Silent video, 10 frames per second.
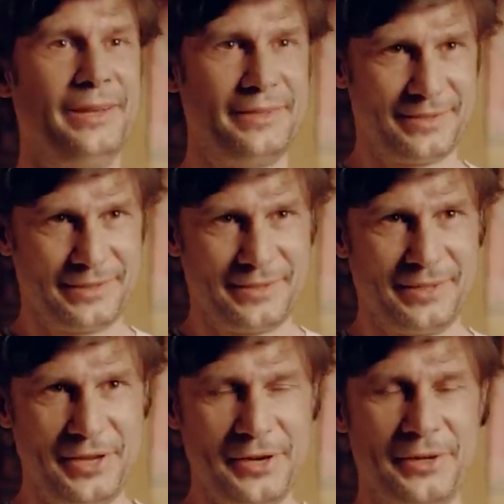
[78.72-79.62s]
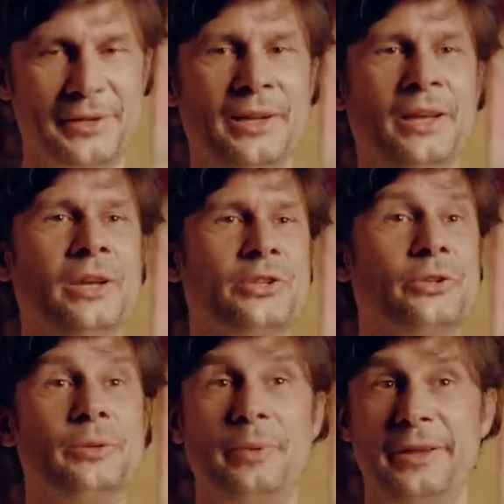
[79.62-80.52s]
and it's here.
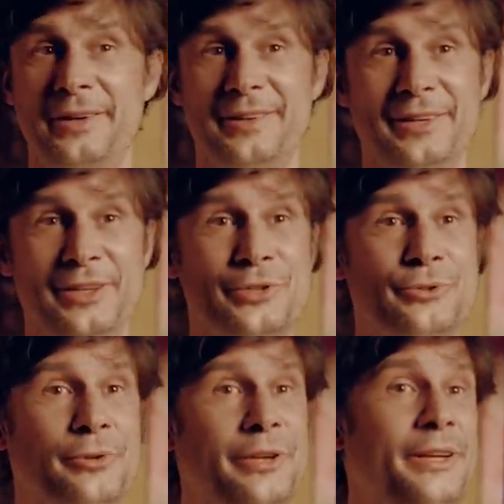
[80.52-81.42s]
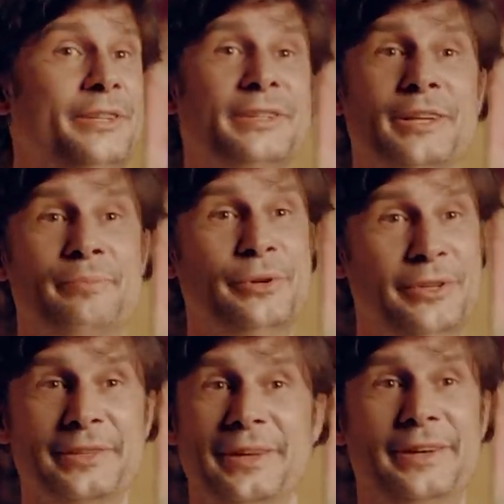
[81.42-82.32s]
So the player needs to really start
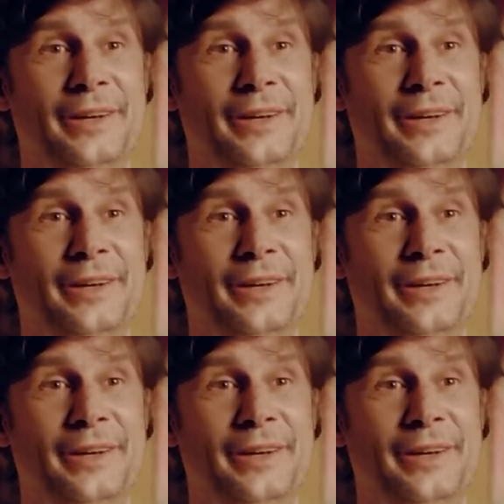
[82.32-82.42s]
building their